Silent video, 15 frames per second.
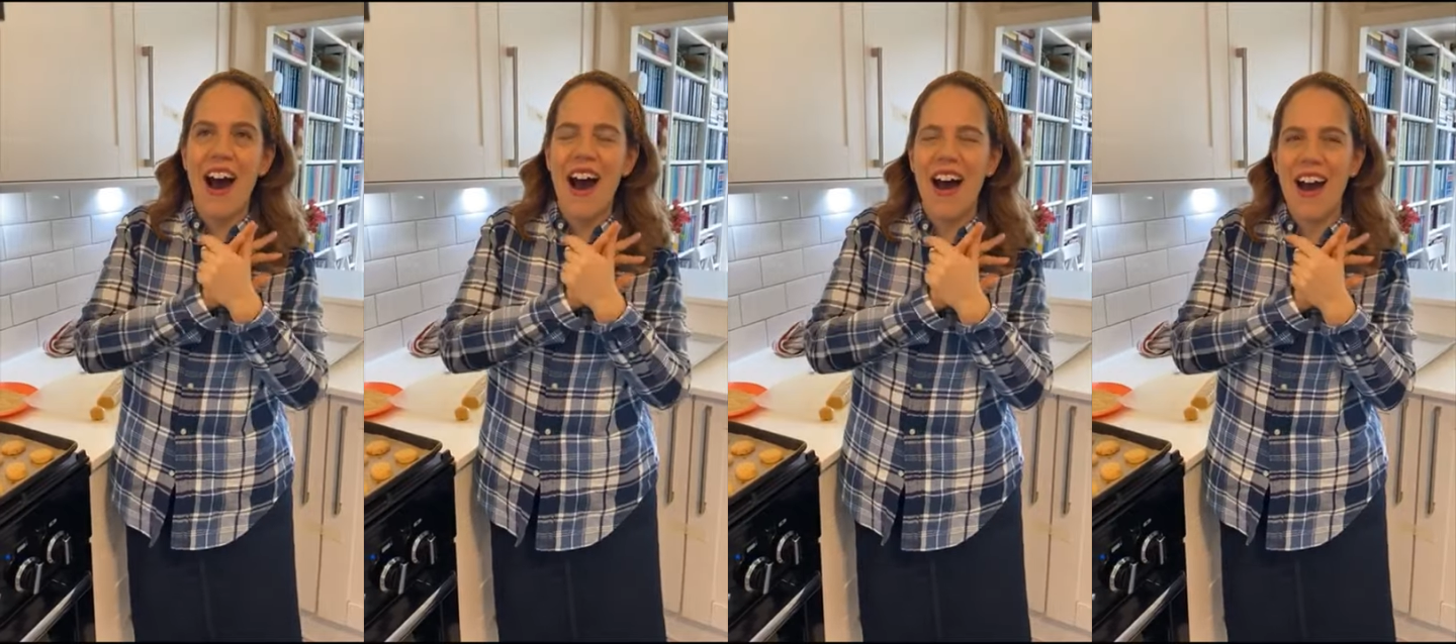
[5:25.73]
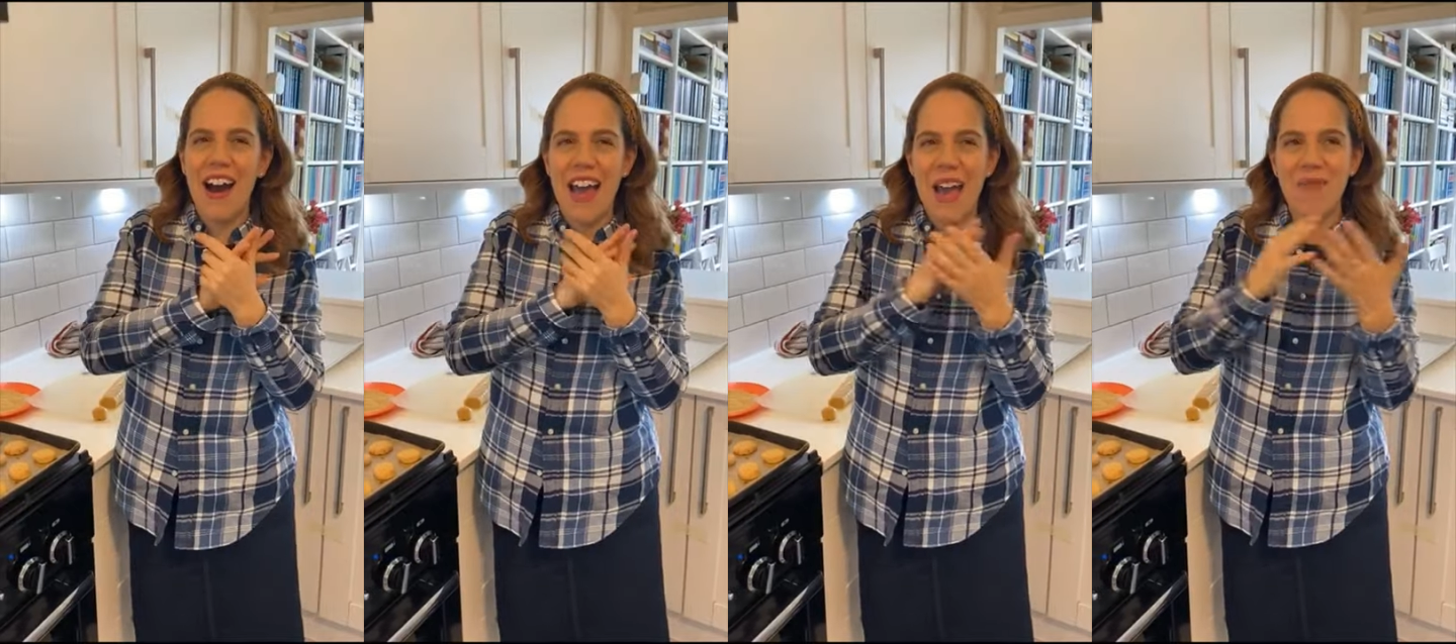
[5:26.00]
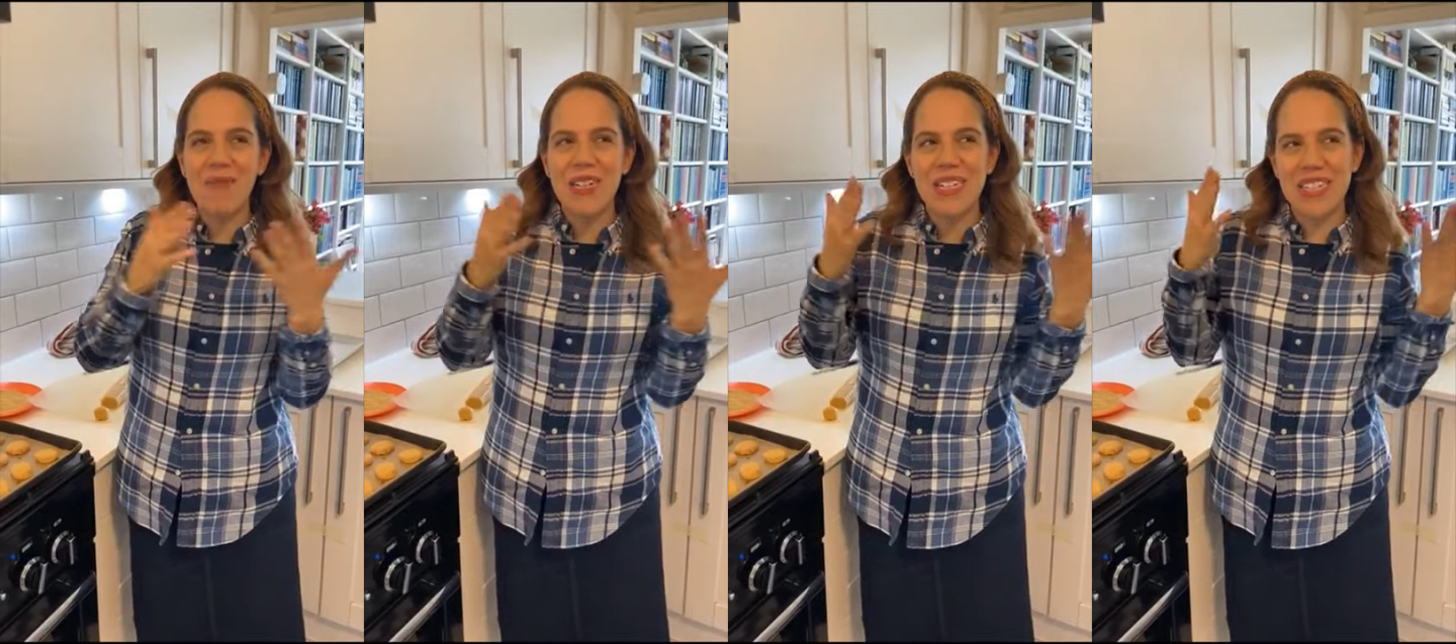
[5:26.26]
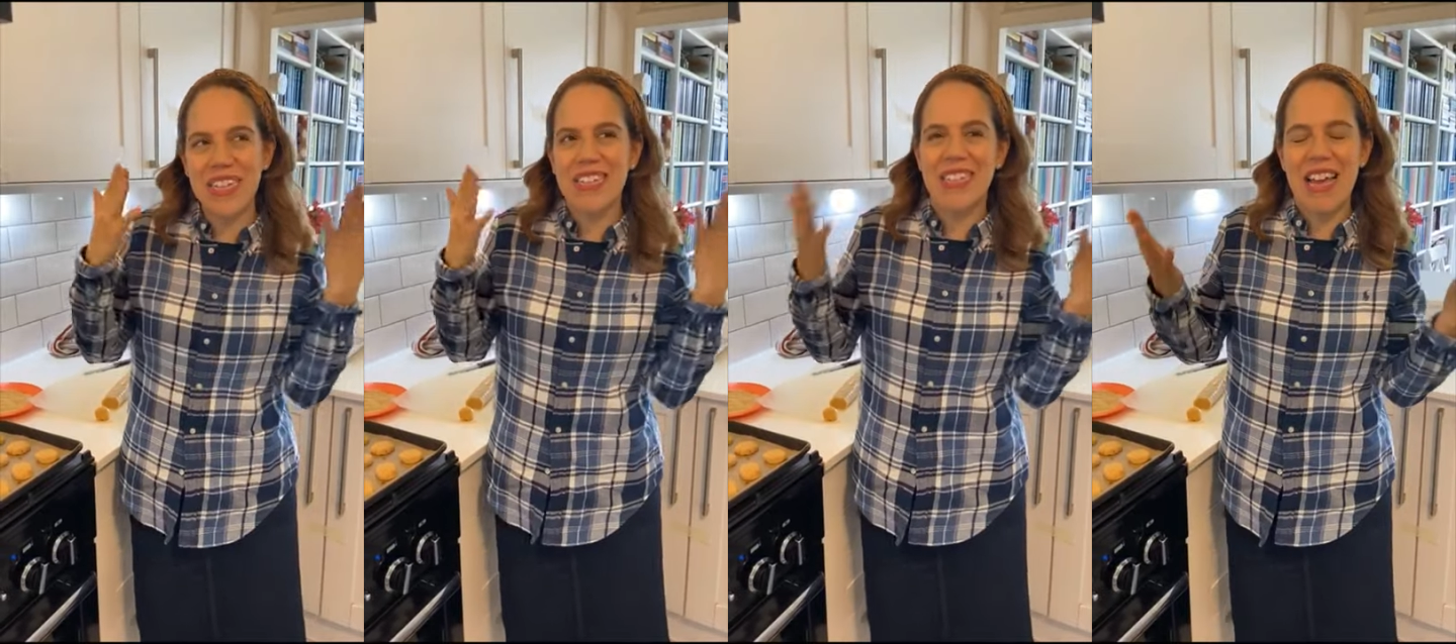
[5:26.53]
uh, and we
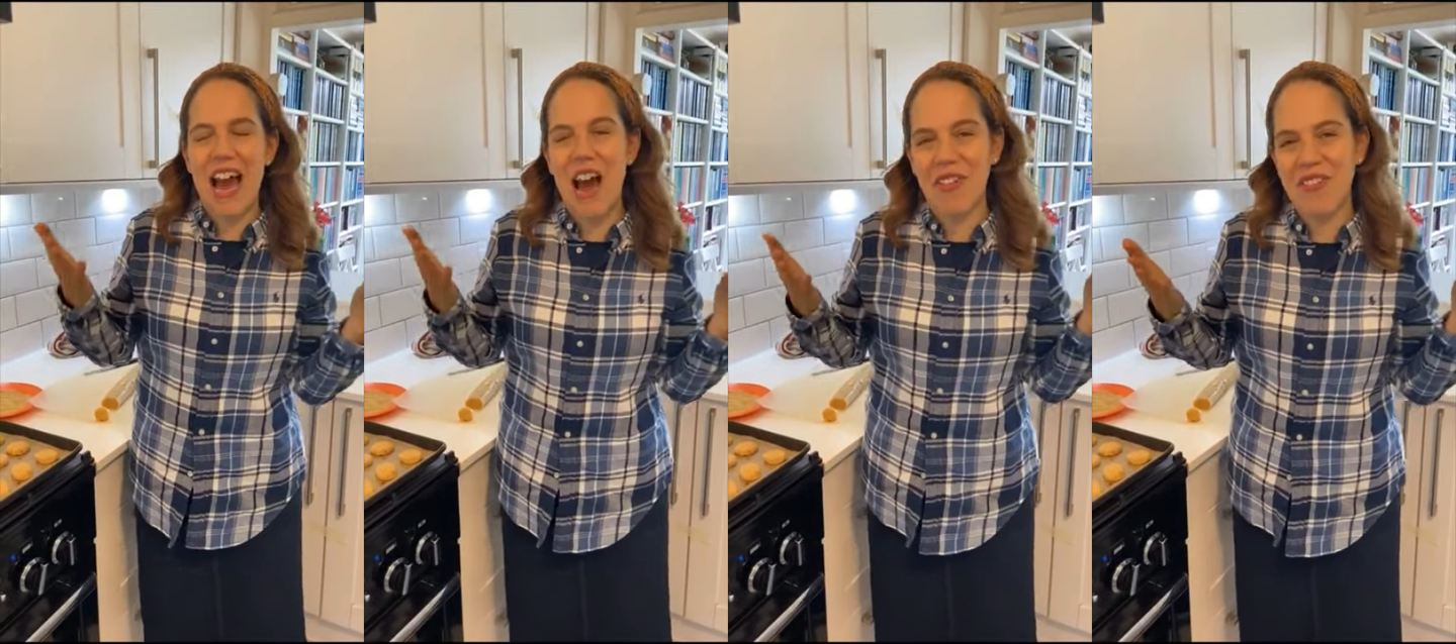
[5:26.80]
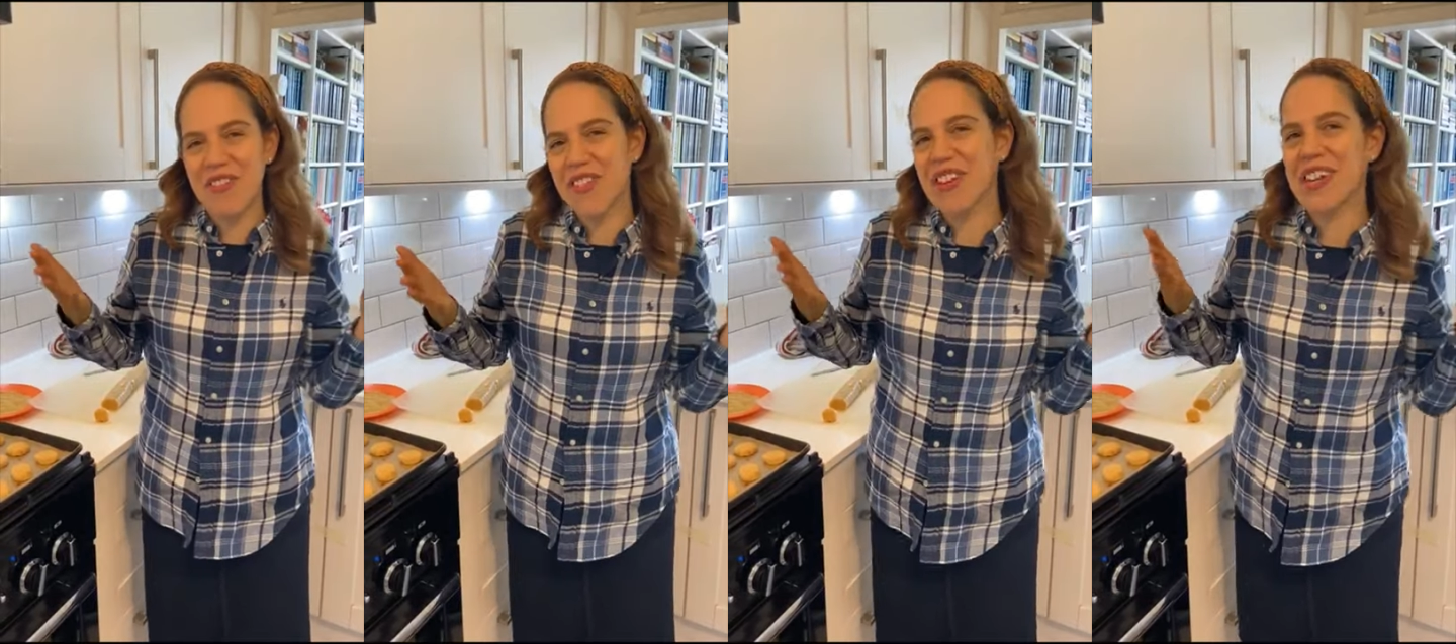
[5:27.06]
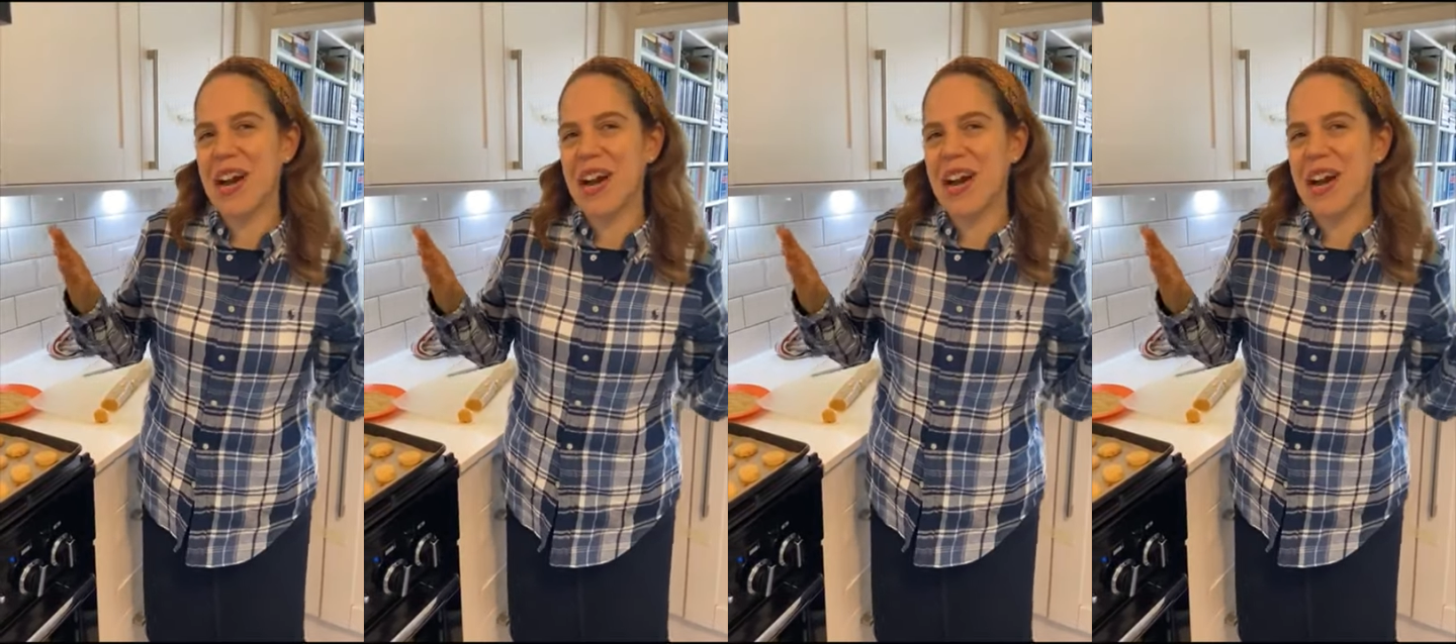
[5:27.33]
sit down for a